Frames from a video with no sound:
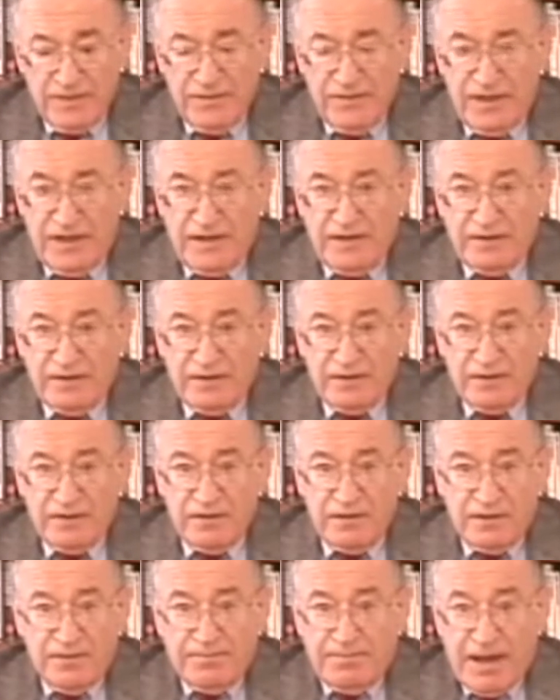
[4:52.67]
then
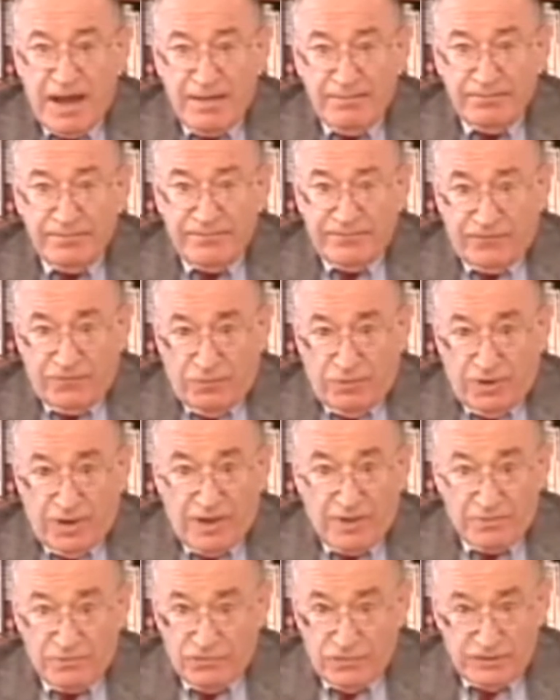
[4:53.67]
the bomb
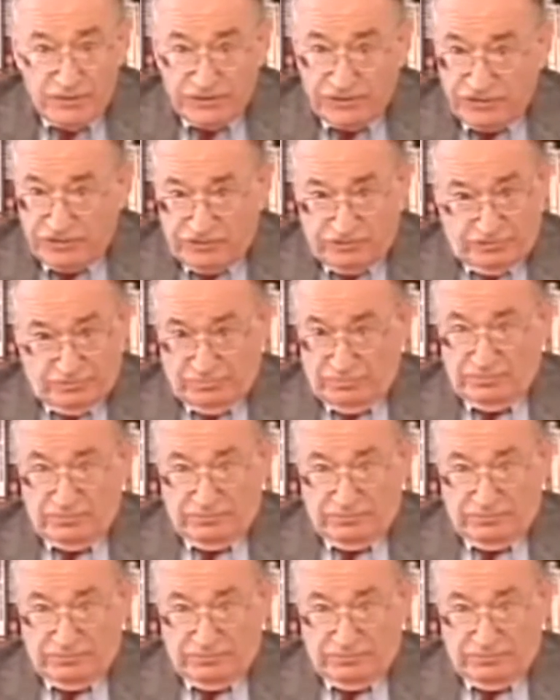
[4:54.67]
fallout, which